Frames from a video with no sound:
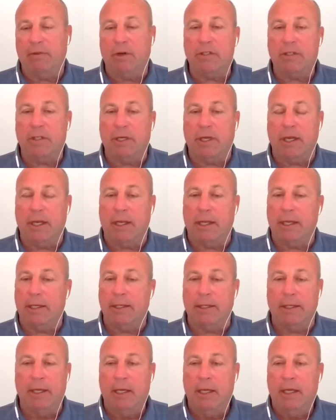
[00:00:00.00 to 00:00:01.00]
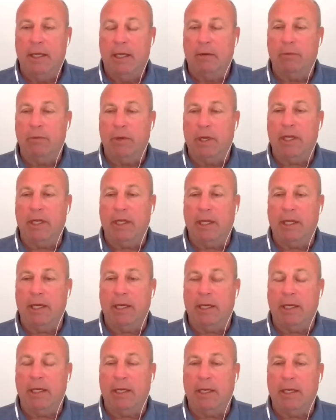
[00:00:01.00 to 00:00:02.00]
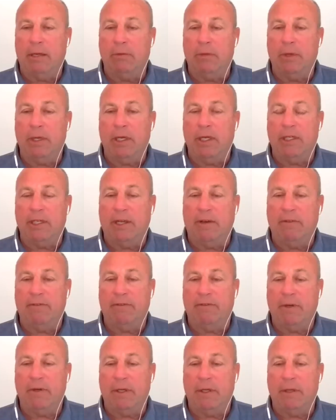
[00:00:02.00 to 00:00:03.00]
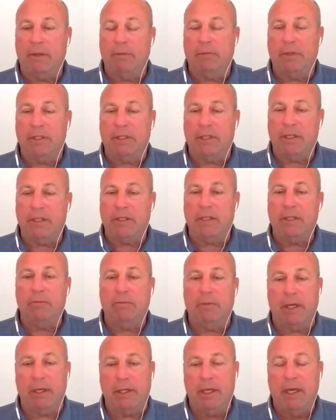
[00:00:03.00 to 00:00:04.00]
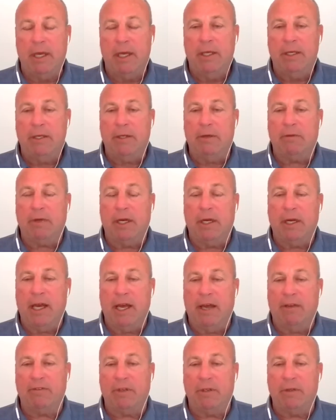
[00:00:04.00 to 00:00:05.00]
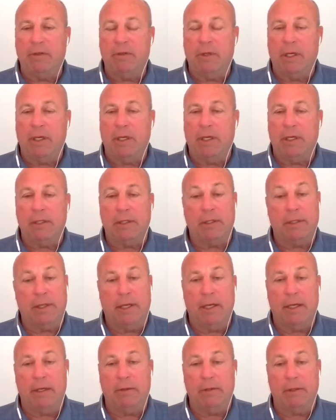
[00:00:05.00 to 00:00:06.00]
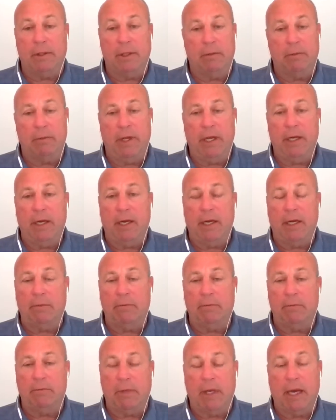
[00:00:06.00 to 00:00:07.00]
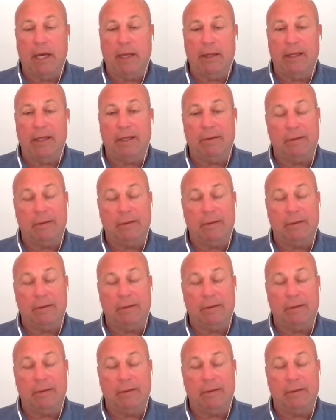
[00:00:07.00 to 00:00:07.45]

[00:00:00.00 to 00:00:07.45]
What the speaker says: adversity, and really a really tough position, but you're going to have to get a read on them, I